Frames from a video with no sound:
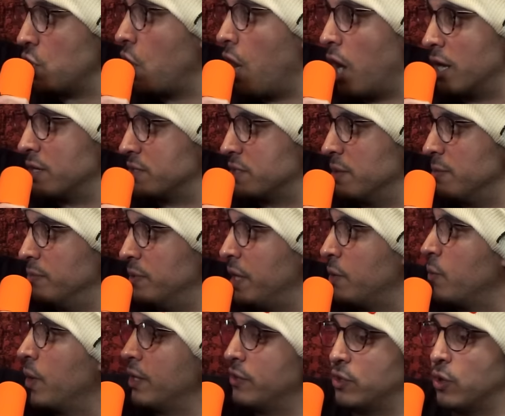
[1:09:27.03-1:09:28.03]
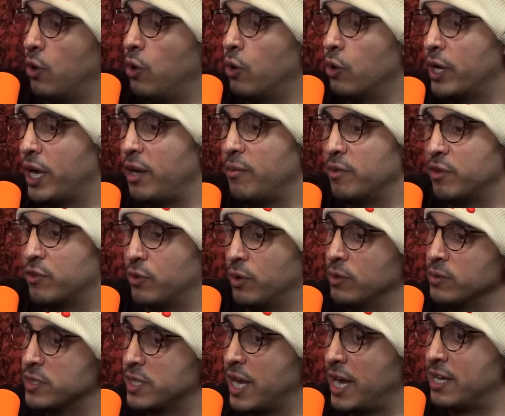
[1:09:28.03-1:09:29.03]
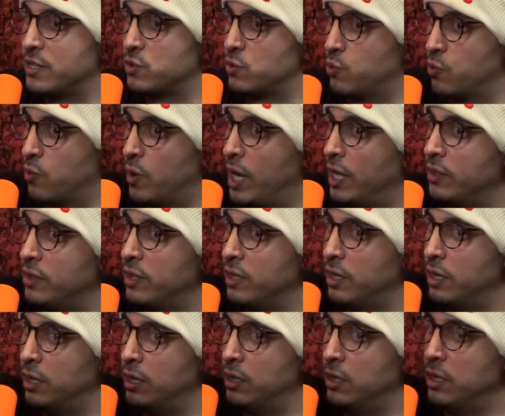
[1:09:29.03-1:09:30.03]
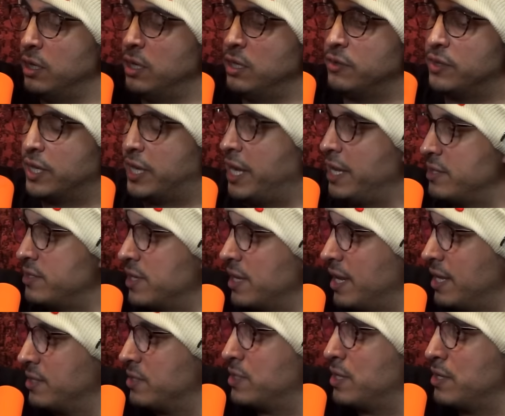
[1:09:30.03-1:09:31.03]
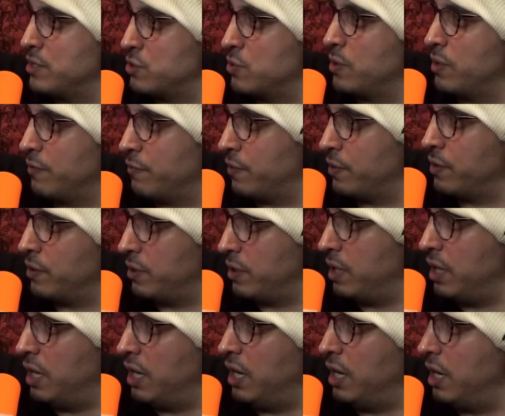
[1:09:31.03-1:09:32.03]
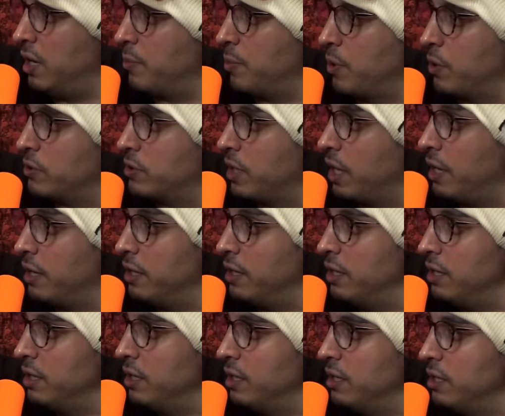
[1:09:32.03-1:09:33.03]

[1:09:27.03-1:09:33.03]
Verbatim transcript: It's awesome. They read the whole Game of Thrones cast read the the case against Israel for uh-huh. uh, apartheid.